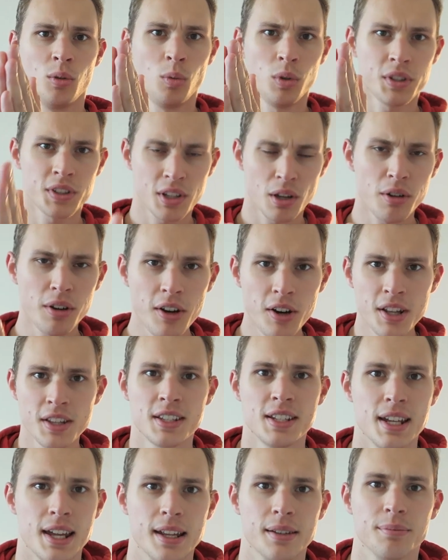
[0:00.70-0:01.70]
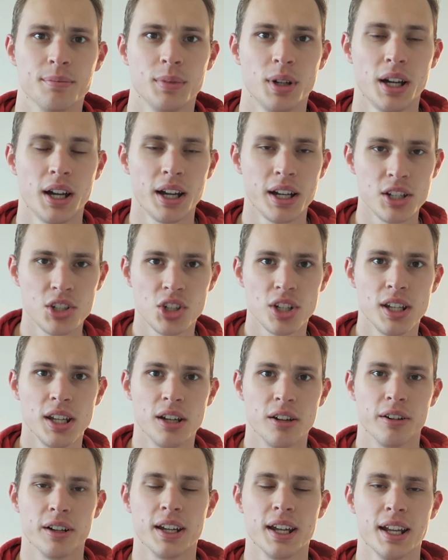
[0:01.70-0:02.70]
What's going on, internet? I G
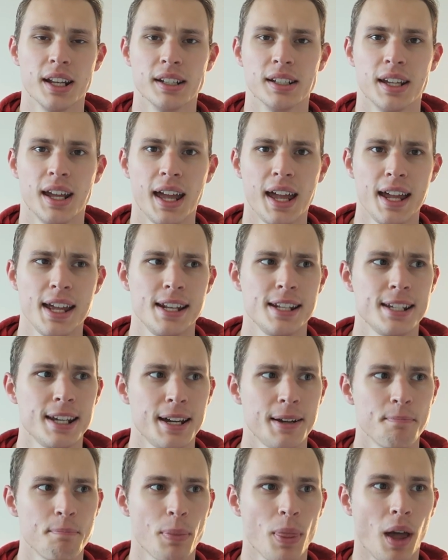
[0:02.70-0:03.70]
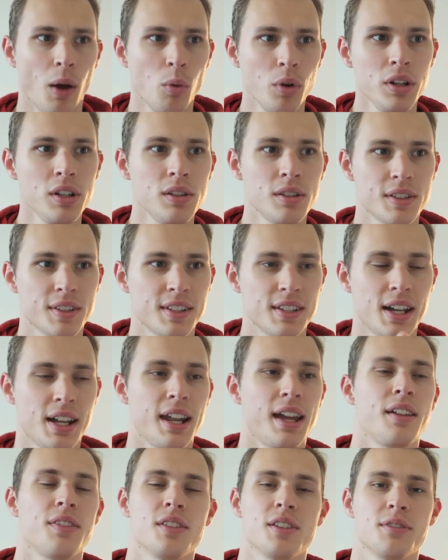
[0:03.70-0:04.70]
here again, and um, I want to
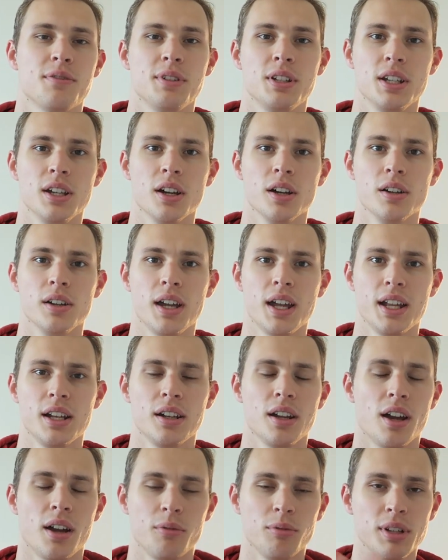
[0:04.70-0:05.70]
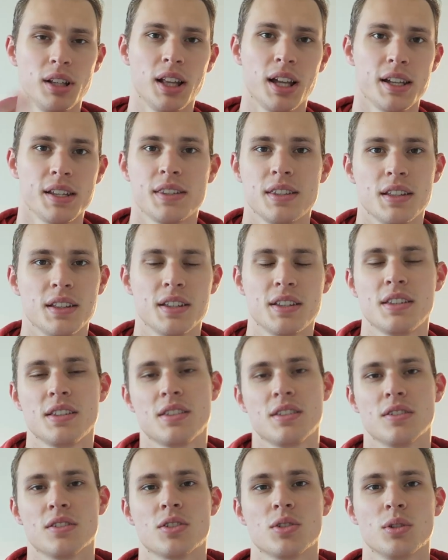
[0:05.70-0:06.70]
start out this video, and I realize that this
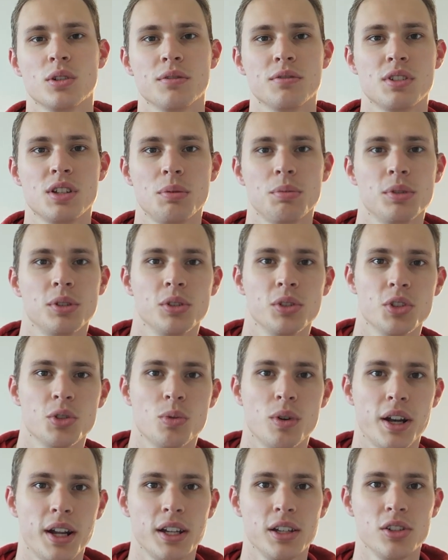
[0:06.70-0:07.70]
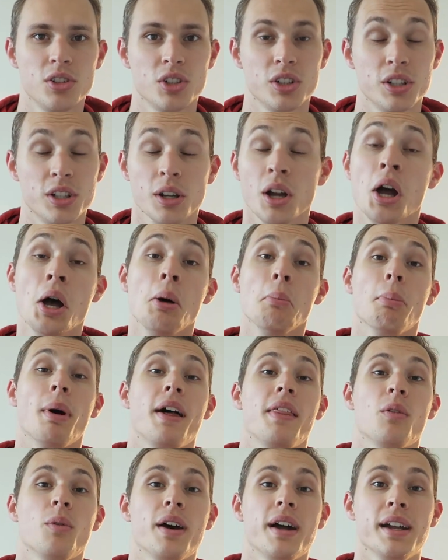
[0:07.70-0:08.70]
isn't sort of typical to what I usually do.
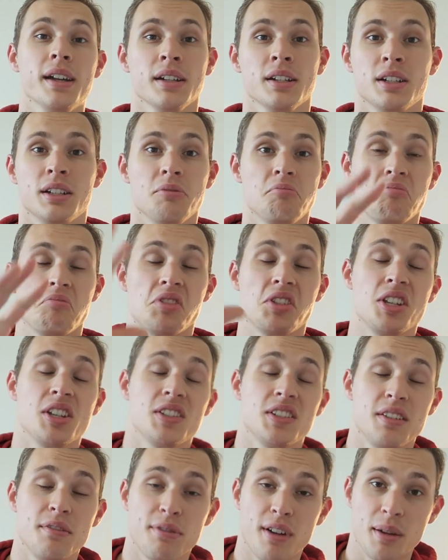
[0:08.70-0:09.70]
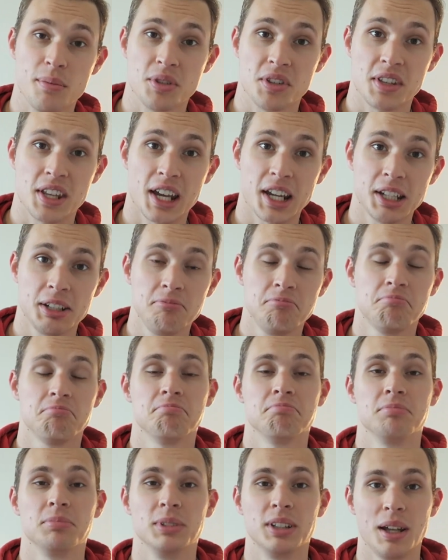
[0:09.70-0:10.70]
By the way, sixty frames a second,
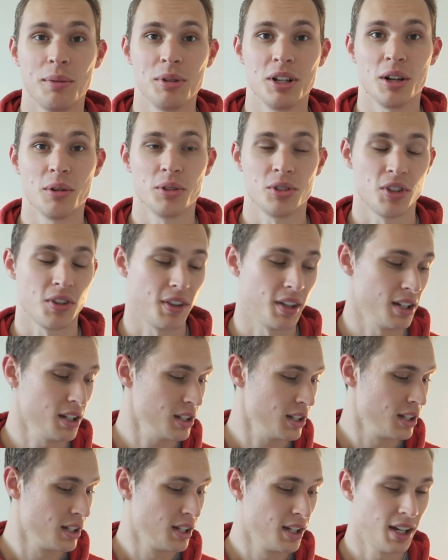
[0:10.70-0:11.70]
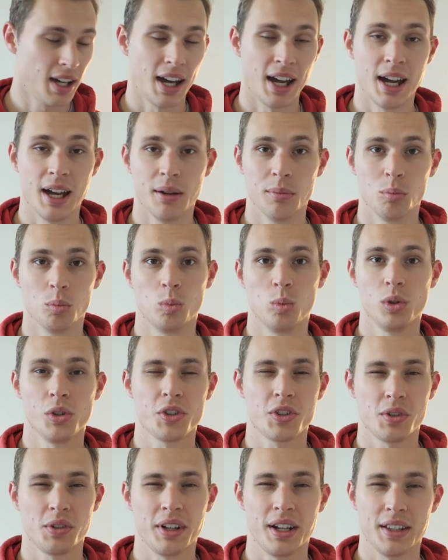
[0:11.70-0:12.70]
let me know what you think. Um, we'll
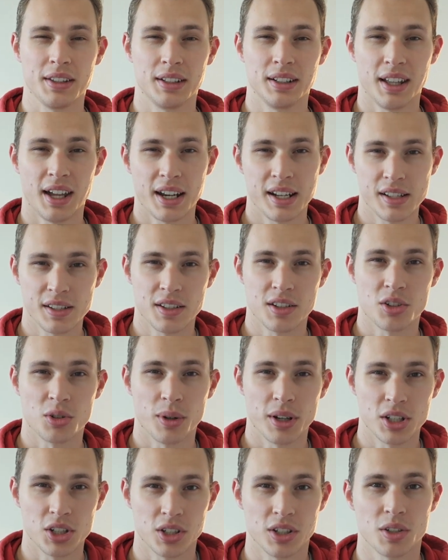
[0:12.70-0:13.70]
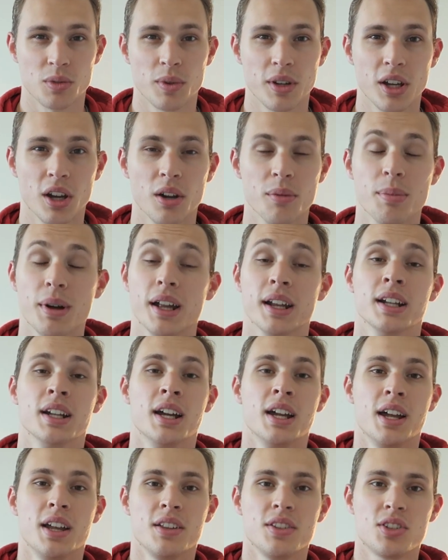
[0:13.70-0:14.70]
sort out the lighting situation as we go. But
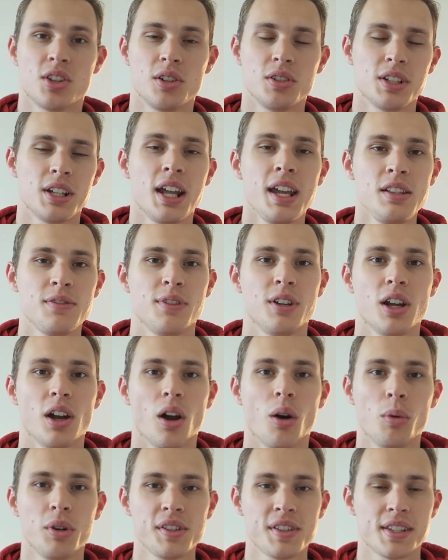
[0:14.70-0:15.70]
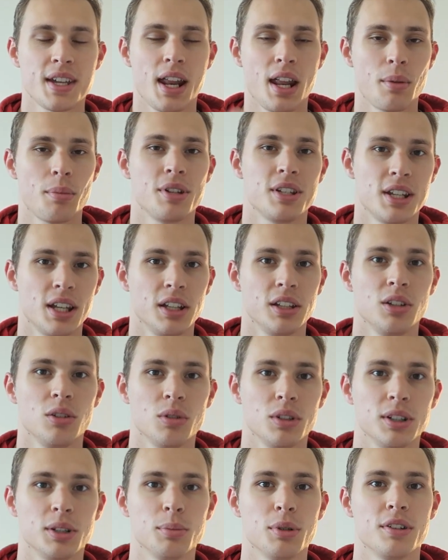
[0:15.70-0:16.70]
so today's video, I want to start out by telling
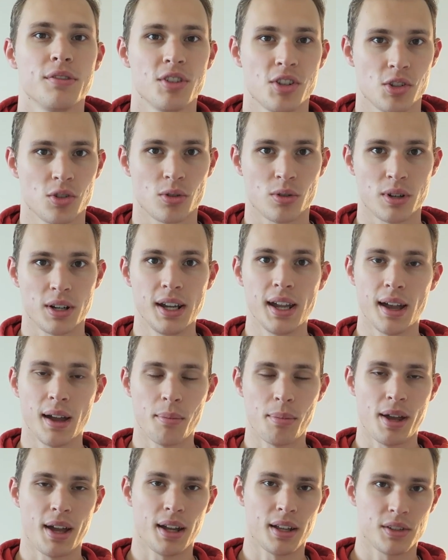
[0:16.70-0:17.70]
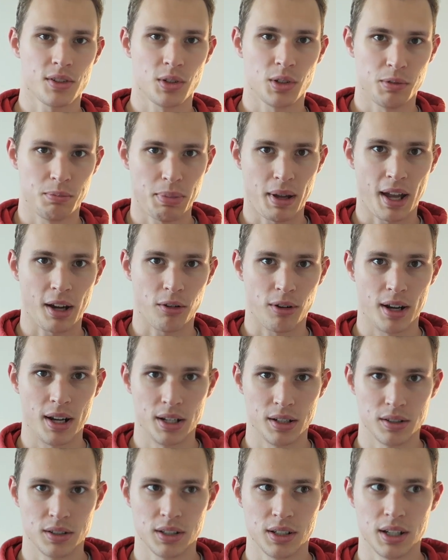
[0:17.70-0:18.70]
you a little bit of a story about sort of
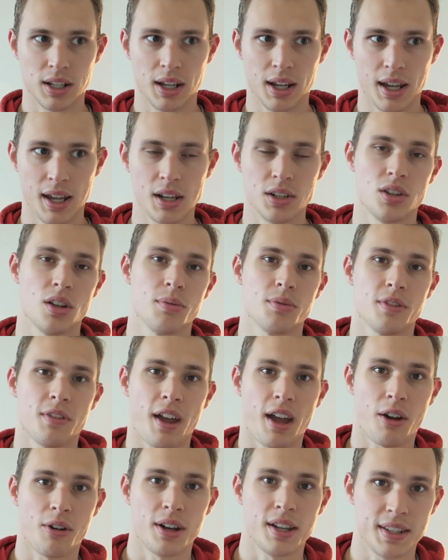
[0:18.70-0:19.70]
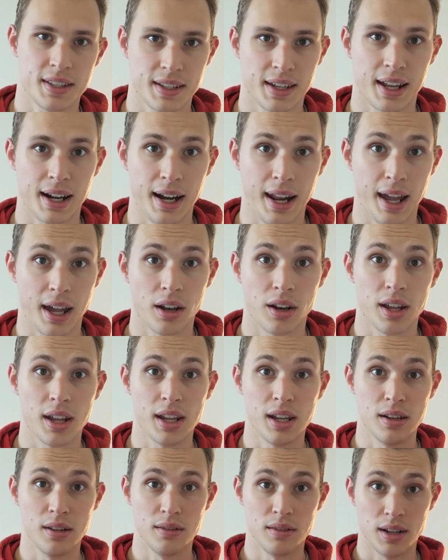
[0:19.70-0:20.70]
background uh, in terms of how I started
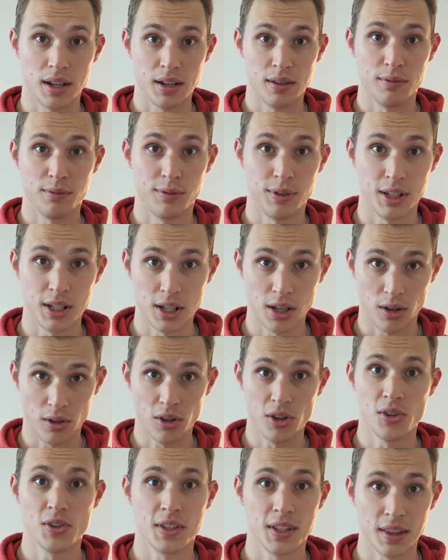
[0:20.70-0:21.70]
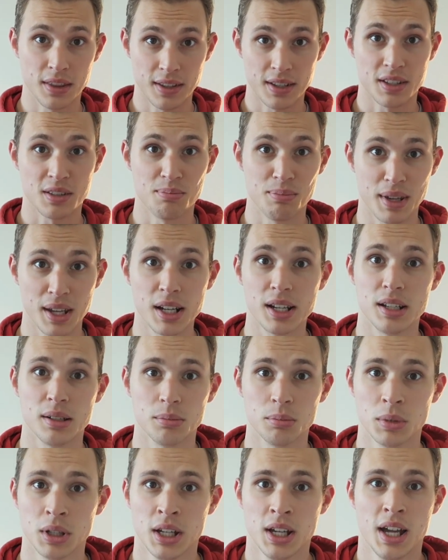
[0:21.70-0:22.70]
out in, in video using this
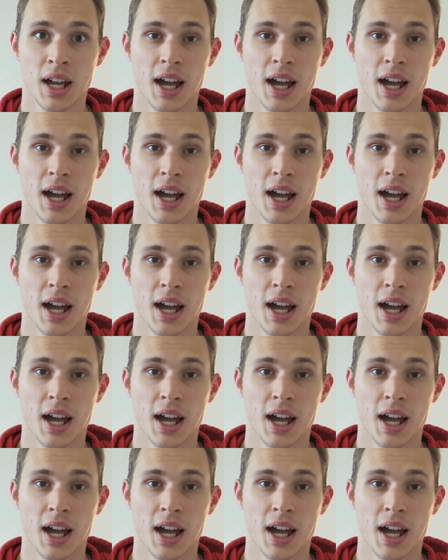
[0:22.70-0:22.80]
medium.